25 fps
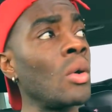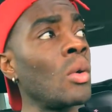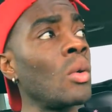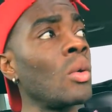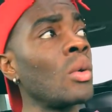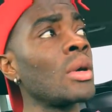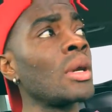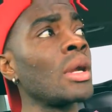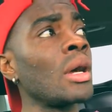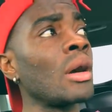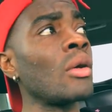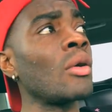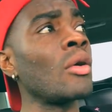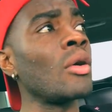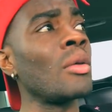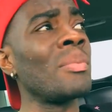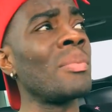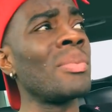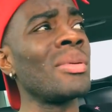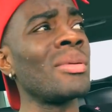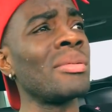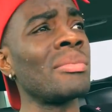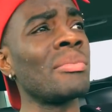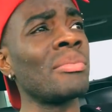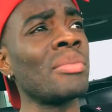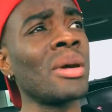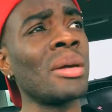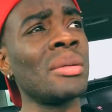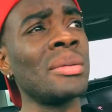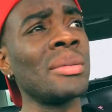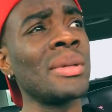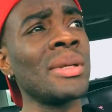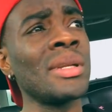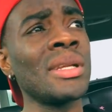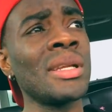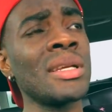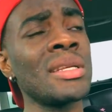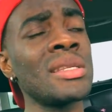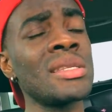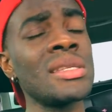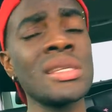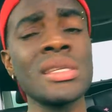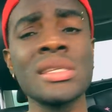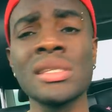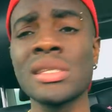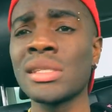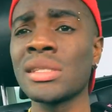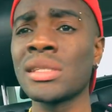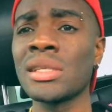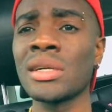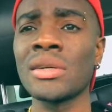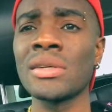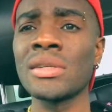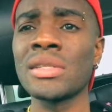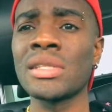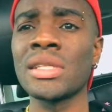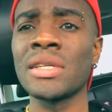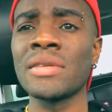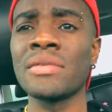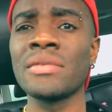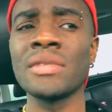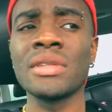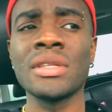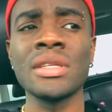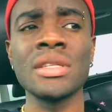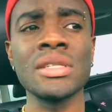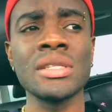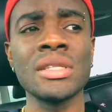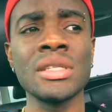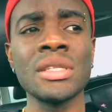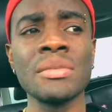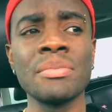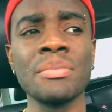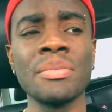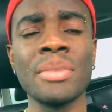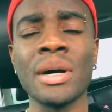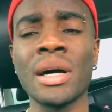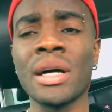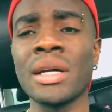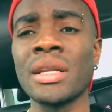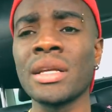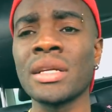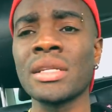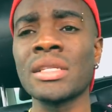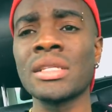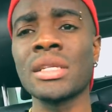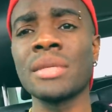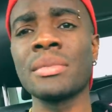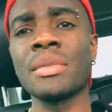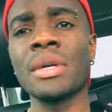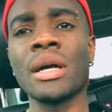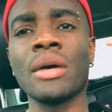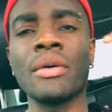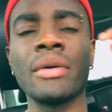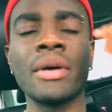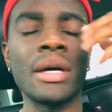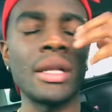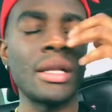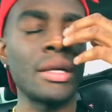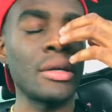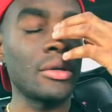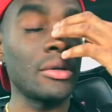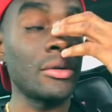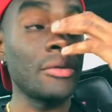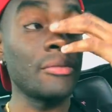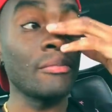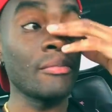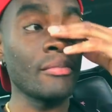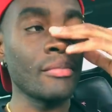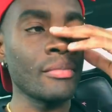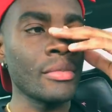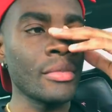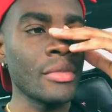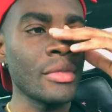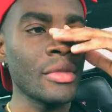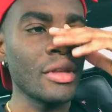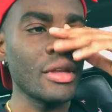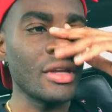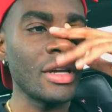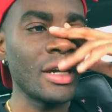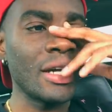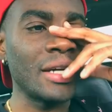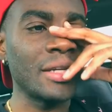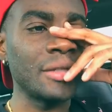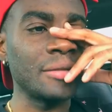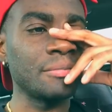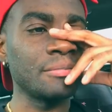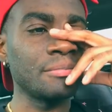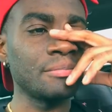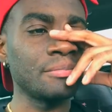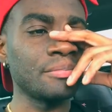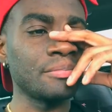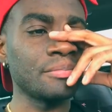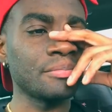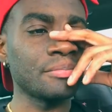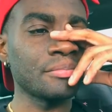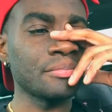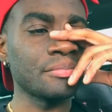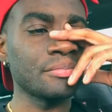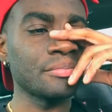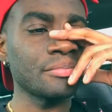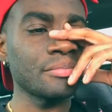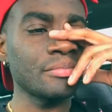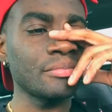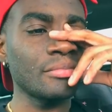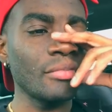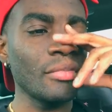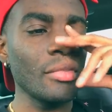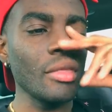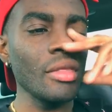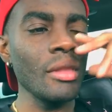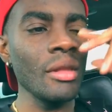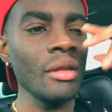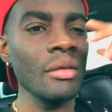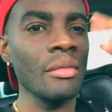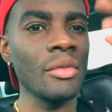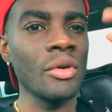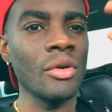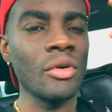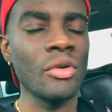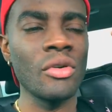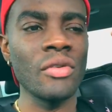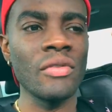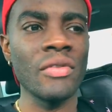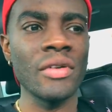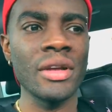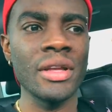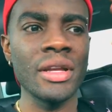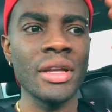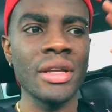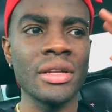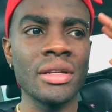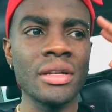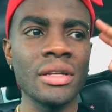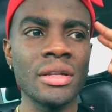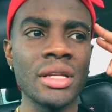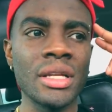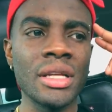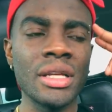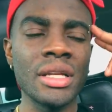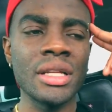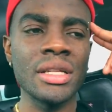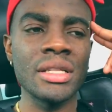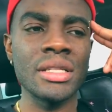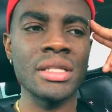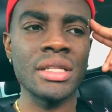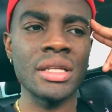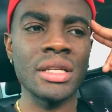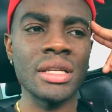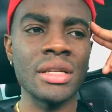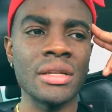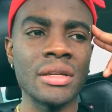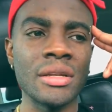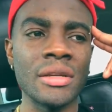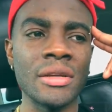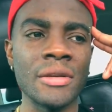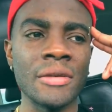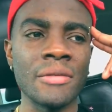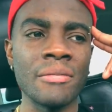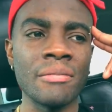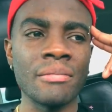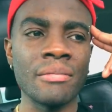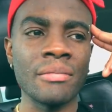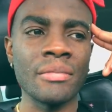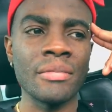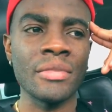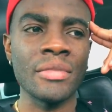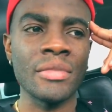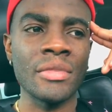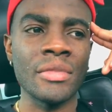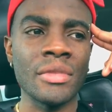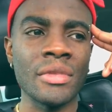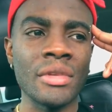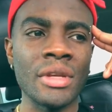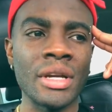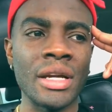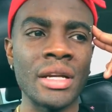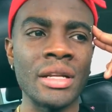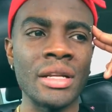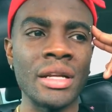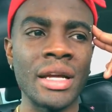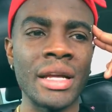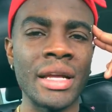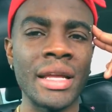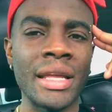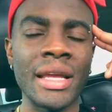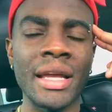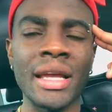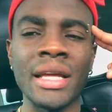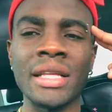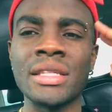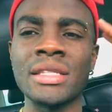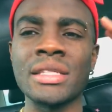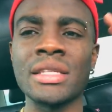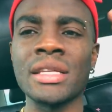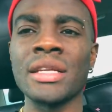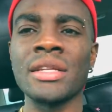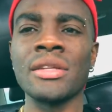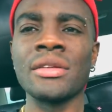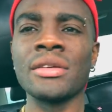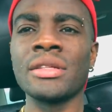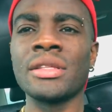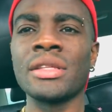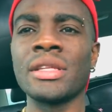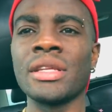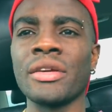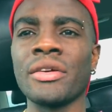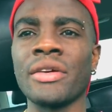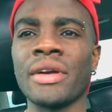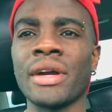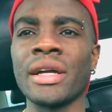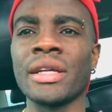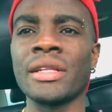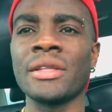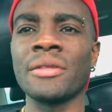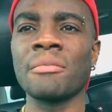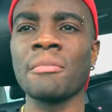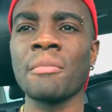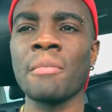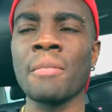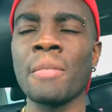older couple, probably in their 60s or 70s, they part next to me a while ago. And overhear the lady say, I can't say nothing, right?